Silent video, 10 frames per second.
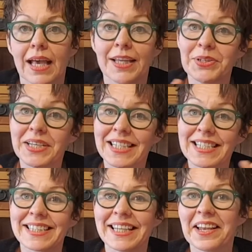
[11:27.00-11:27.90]
and you can
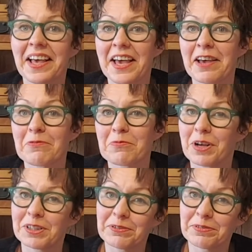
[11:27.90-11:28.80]
still have
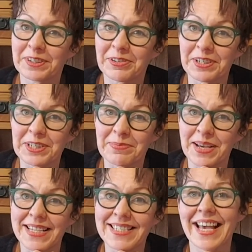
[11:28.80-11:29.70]
wonderful
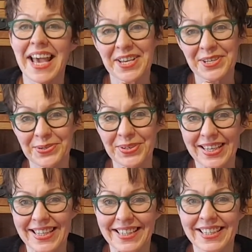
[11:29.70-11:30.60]
Christmas and New
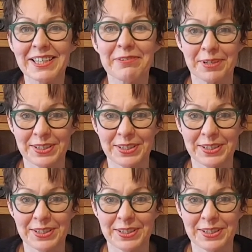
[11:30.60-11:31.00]
Year with